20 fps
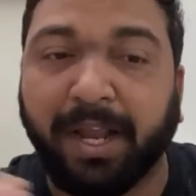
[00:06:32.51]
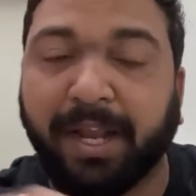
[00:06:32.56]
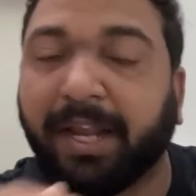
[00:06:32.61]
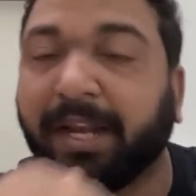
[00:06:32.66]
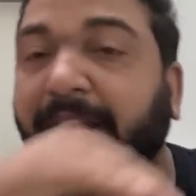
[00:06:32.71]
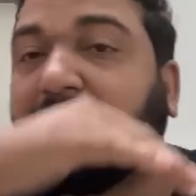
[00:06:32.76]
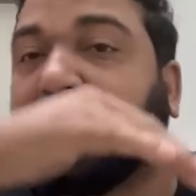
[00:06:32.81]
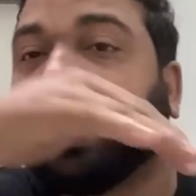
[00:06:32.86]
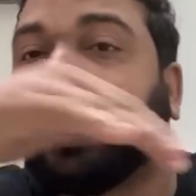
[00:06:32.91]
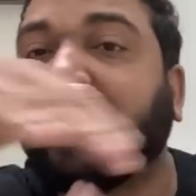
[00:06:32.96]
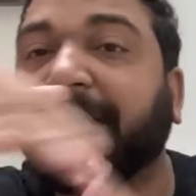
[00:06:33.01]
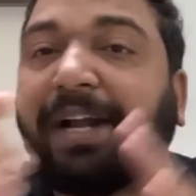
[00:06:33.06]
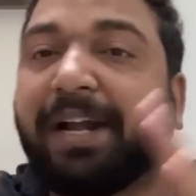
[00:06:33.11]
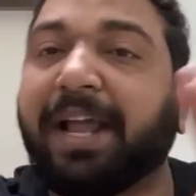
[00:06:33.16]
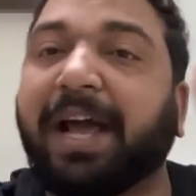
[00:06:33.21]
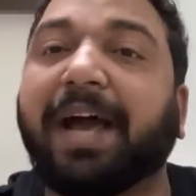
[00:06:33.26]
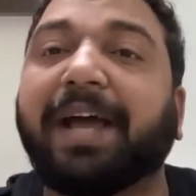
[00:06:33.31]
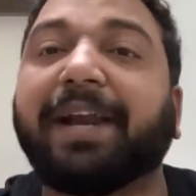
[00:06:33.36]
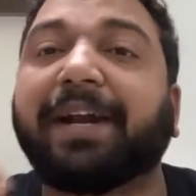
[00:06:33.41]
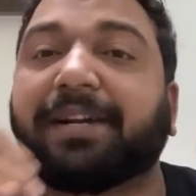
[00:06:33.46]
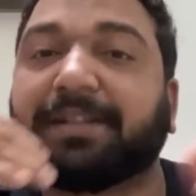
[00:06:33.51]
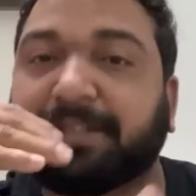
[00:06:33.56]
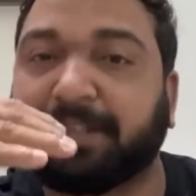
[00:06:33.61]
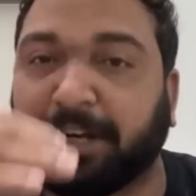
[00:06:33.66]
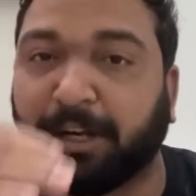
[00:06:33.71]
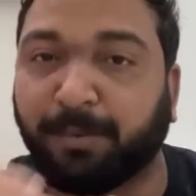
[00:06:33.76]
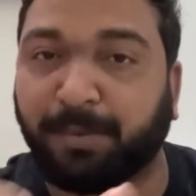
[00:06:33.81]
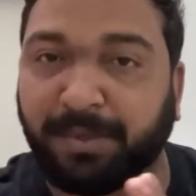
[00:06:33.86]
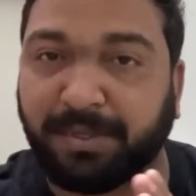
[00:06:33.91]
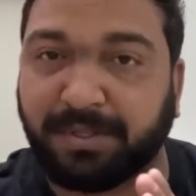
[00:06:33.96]
in any direct
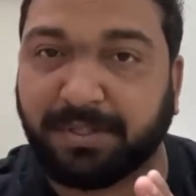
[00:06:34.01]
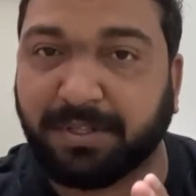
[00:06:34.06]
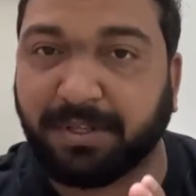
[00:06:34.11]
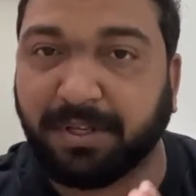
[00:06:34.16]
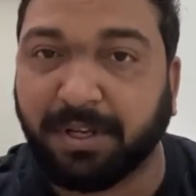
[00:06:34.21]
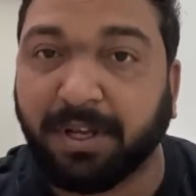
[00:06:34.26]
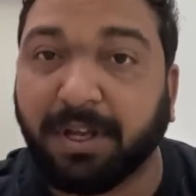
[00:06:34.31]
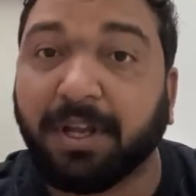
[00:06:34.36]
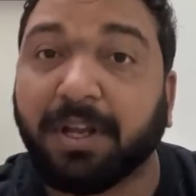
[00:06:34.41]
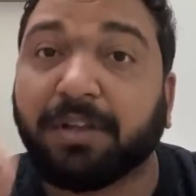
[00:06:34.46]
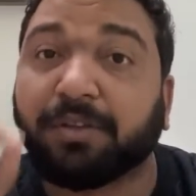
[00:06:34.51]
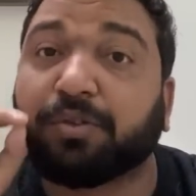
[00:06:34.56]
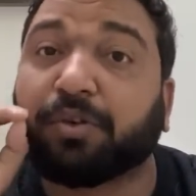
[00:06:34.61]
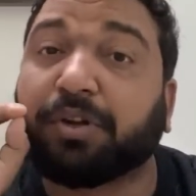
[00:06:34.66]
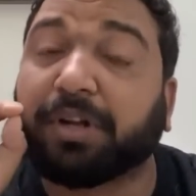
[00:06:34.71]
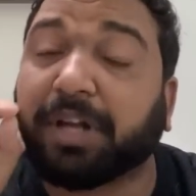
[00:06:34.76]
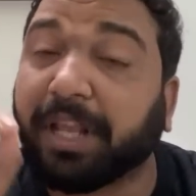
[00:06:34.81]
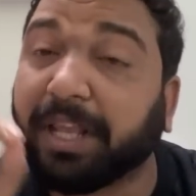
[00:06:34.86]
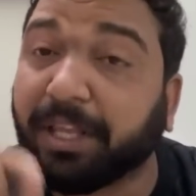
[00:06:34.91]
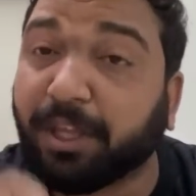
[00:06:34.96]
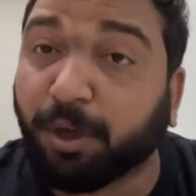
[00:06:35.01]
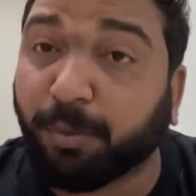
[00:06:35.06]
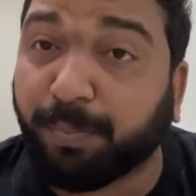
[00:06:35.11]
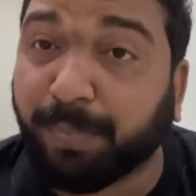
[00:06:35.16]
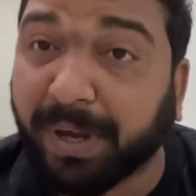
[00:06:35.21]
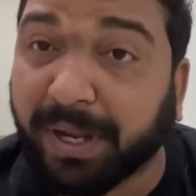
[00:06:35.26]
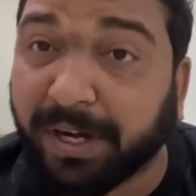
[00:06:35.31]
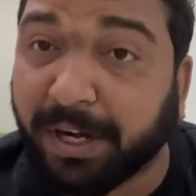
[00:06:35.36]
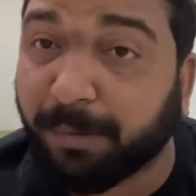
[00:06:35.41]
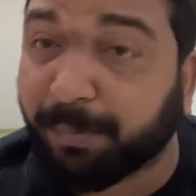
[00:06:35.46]
syllabus. So take
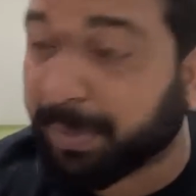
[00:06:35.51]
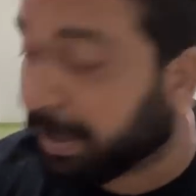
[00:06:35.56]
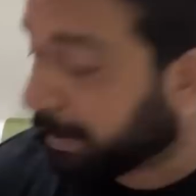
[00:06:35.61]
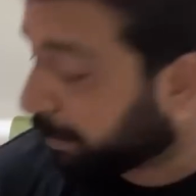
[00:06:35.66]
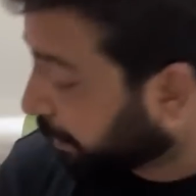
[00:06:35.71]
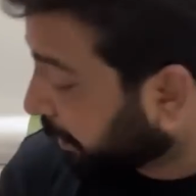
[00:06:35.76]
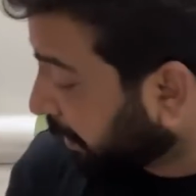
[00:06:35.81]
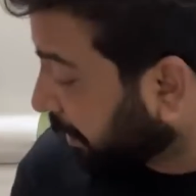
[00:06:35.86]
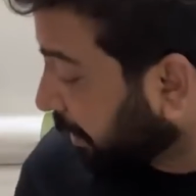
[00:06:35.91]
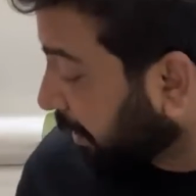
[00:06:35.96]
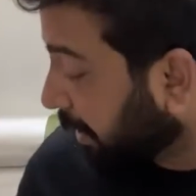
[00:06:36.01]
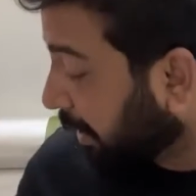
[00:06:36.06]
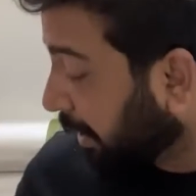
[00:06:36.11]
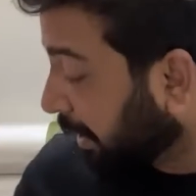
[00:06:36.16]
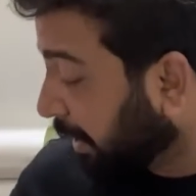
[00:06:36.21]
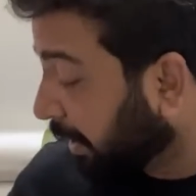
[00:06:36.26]
your pen and paper.